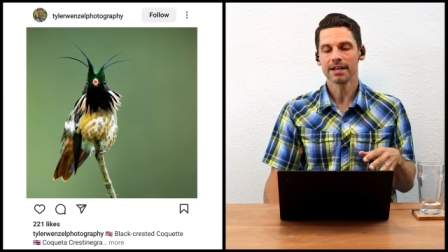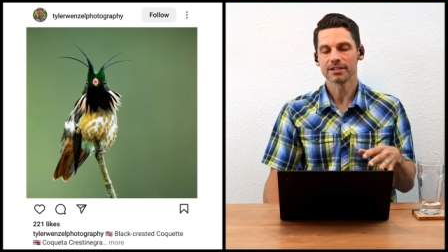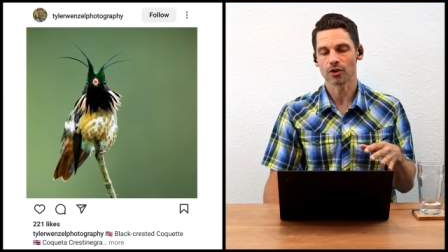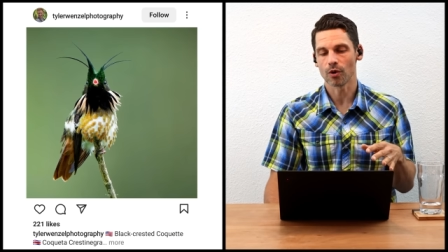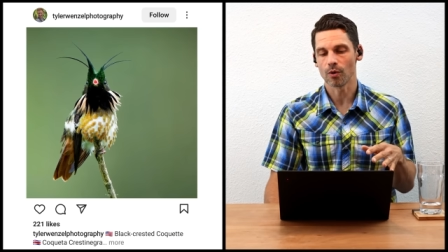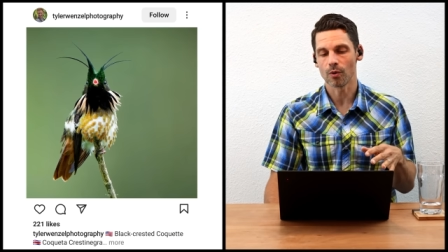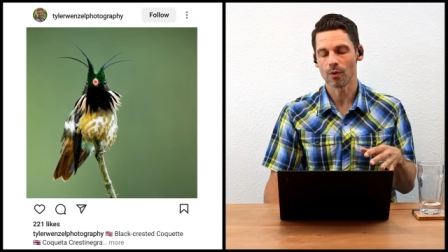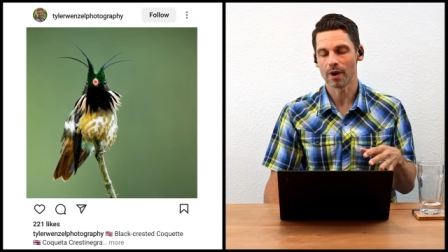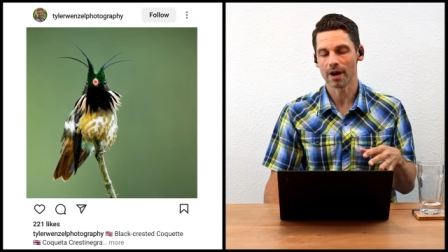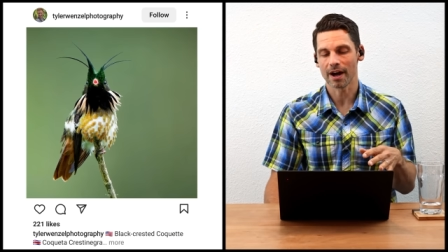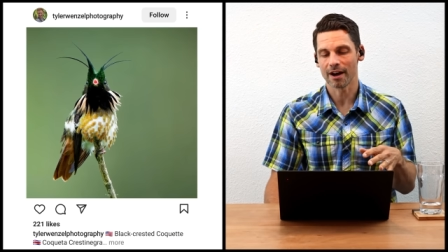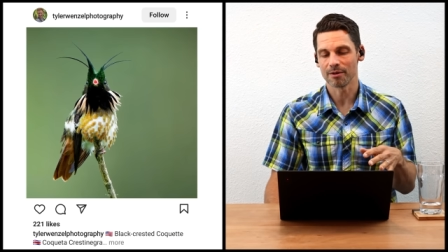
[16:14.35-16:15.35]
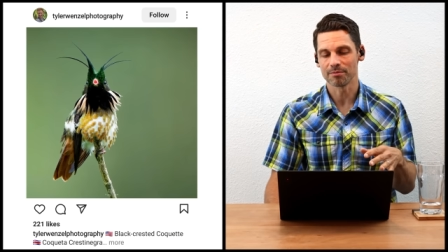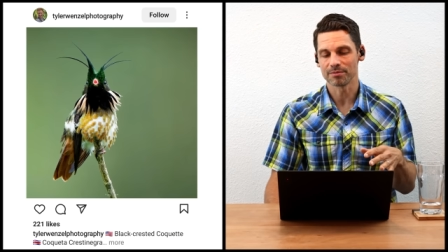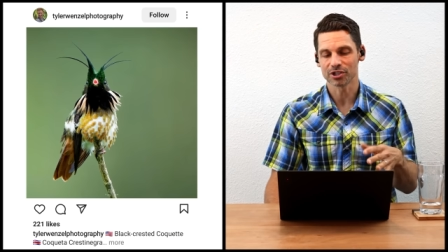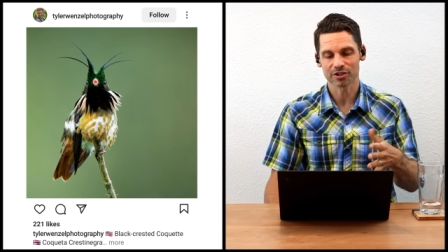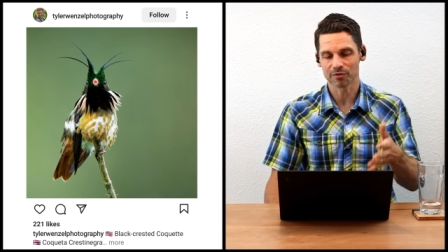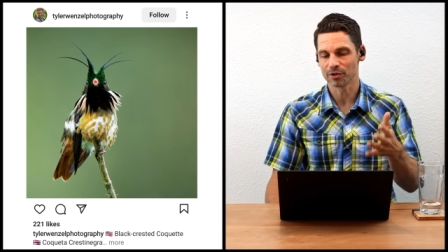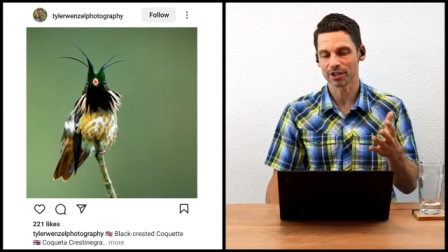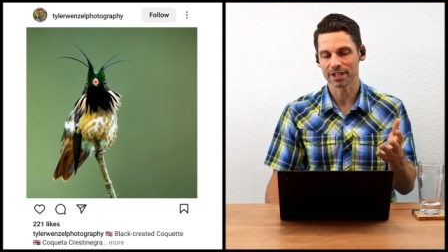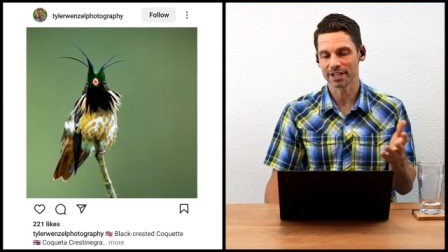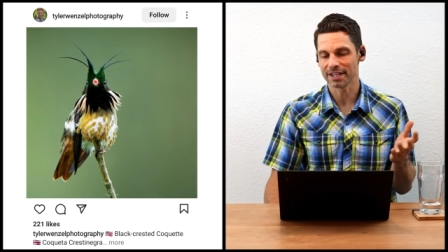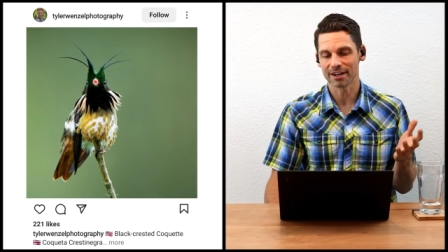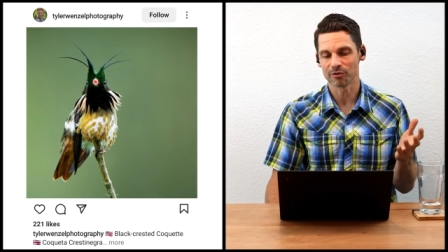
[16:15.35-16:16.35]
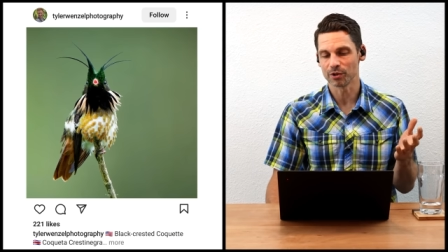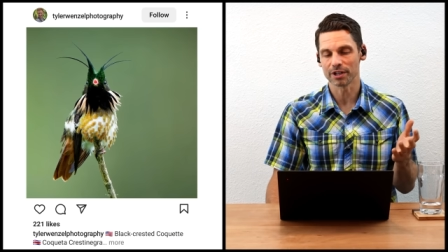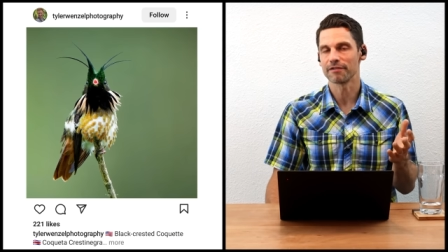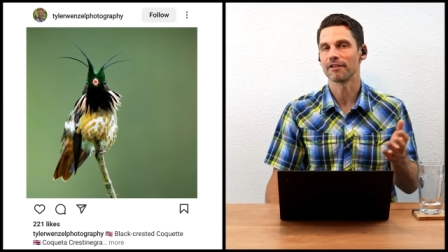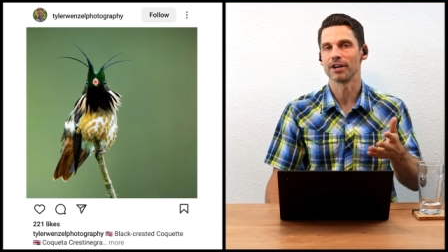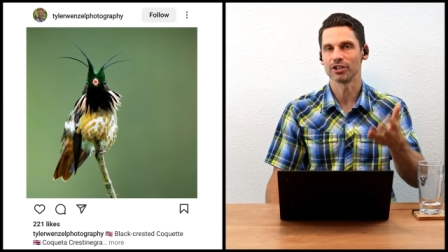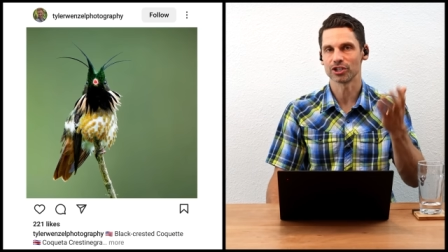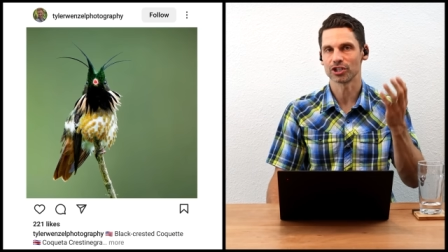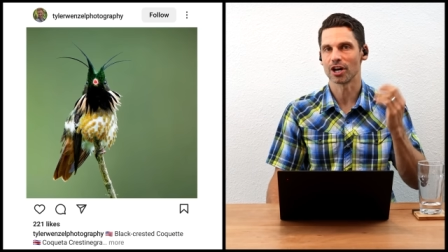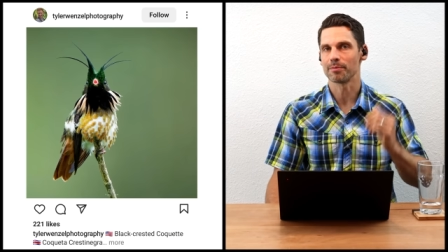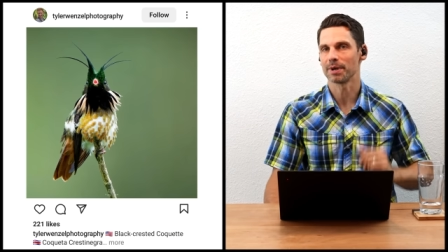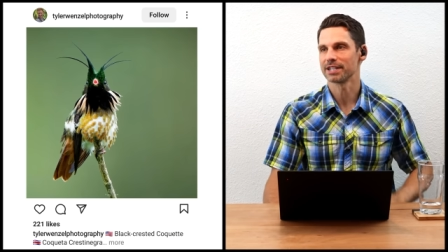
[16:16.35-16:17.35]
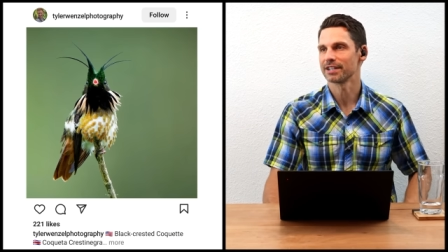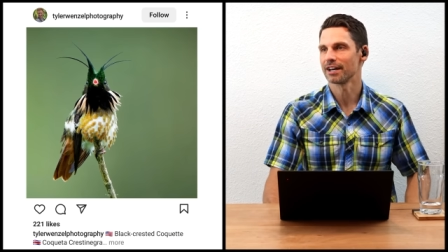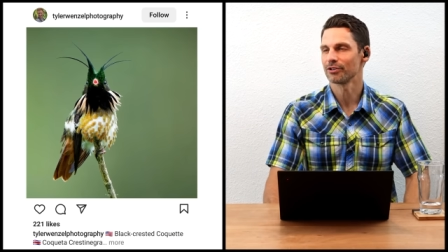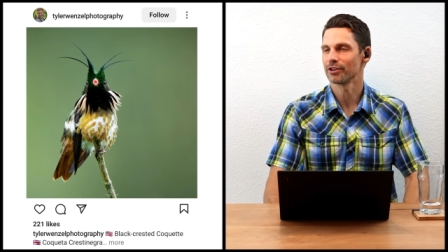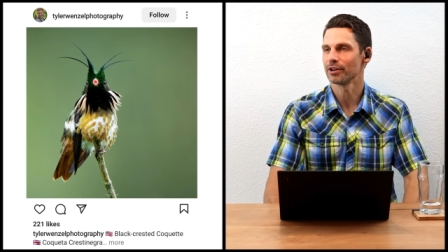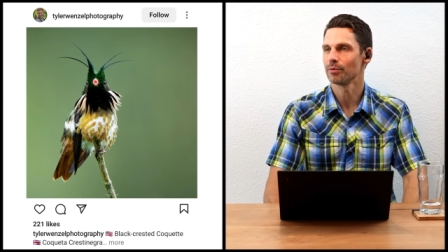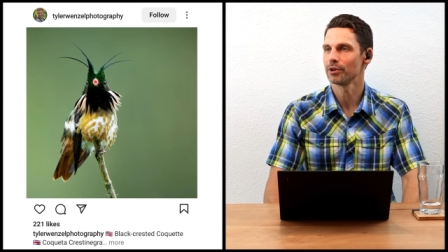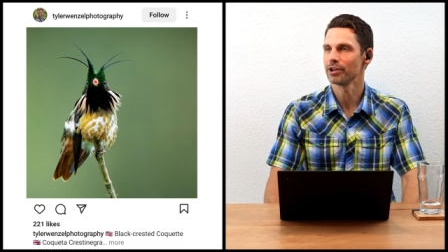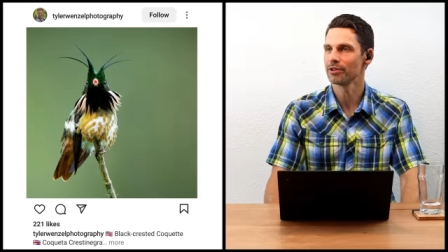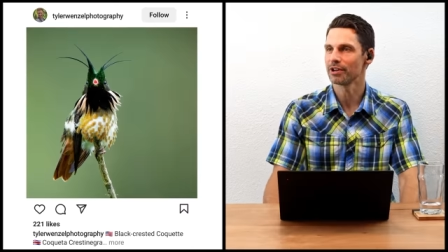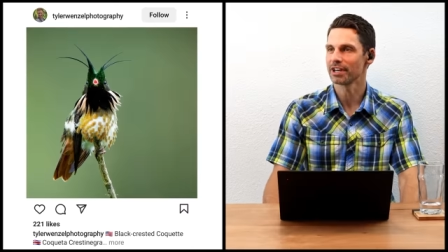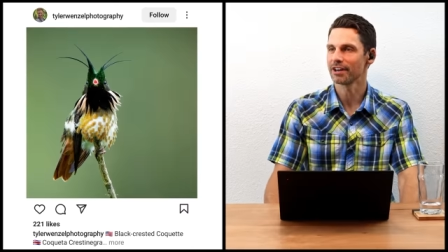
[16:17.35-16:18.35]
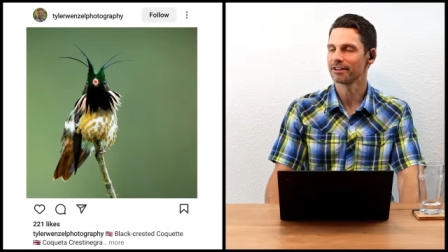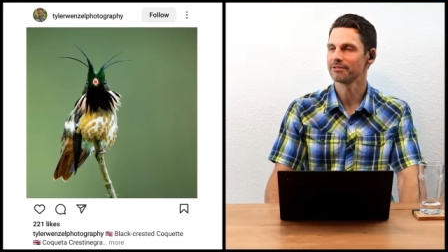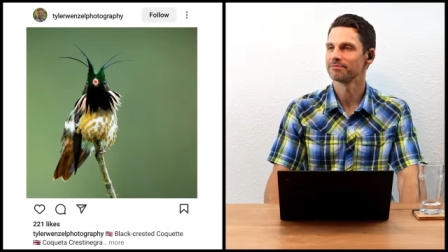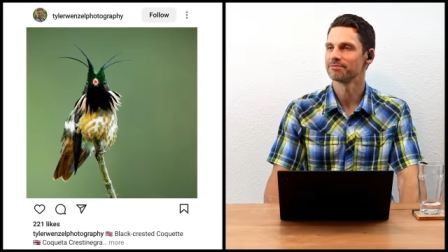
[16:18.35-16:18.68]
So um, just a really a really fun shot by Tyler here. What do you think, Jan?